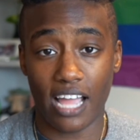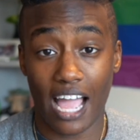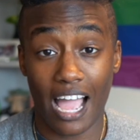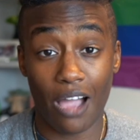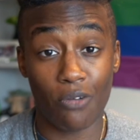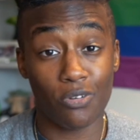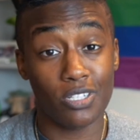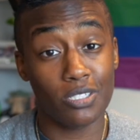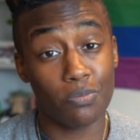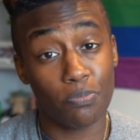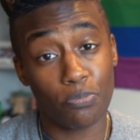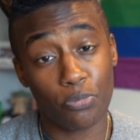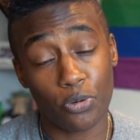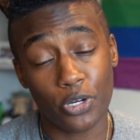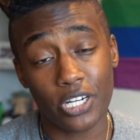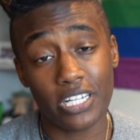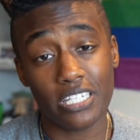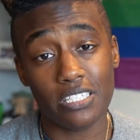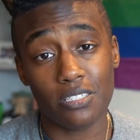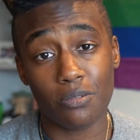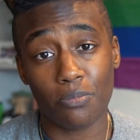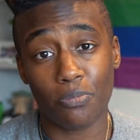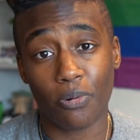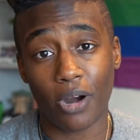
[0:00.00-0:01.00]
I was pretty
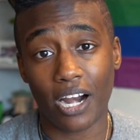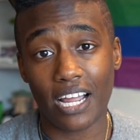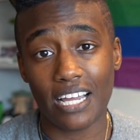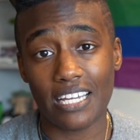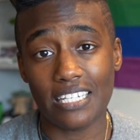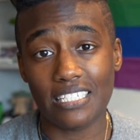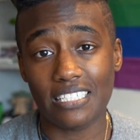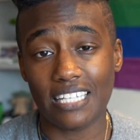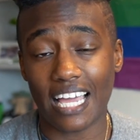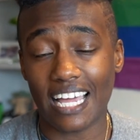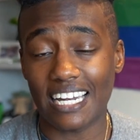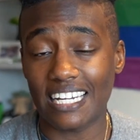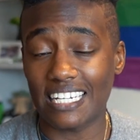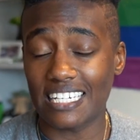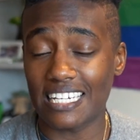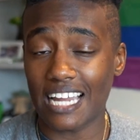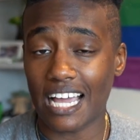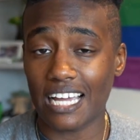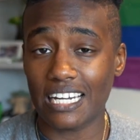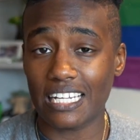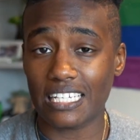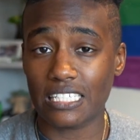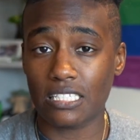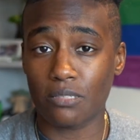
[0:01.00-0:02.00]
surprised. I did
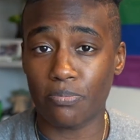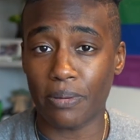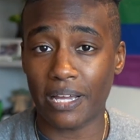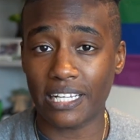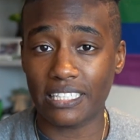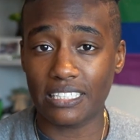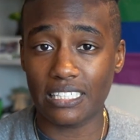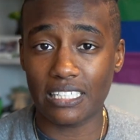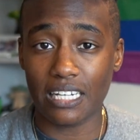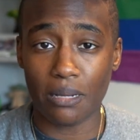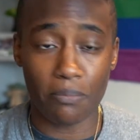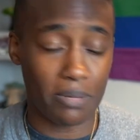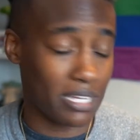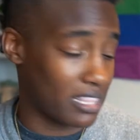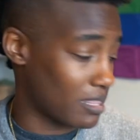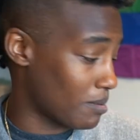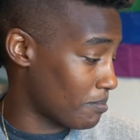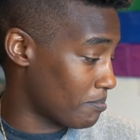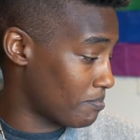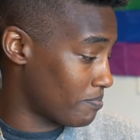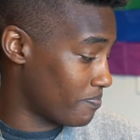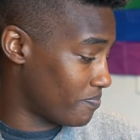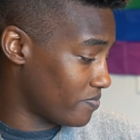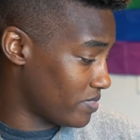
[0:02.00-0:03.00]
not expect it. I
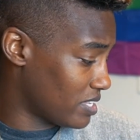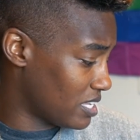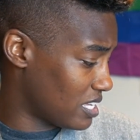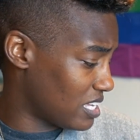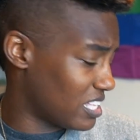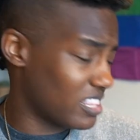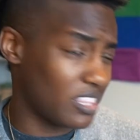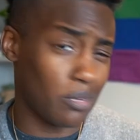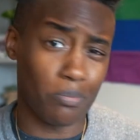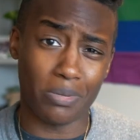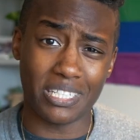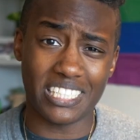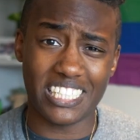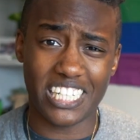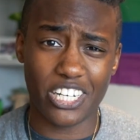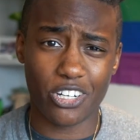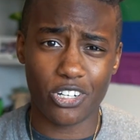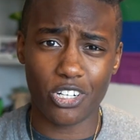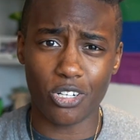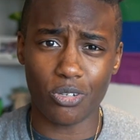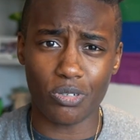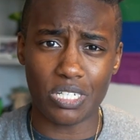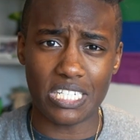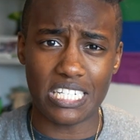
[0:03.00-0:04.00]
mean, the
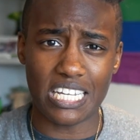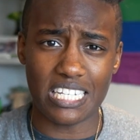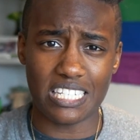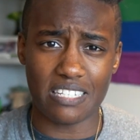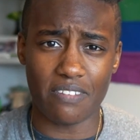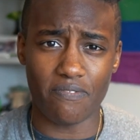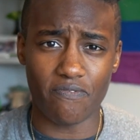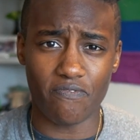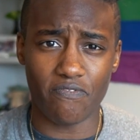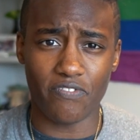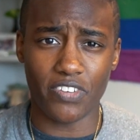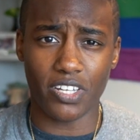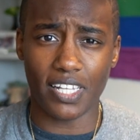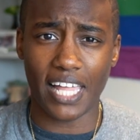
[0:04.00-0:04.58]
material doesn't feel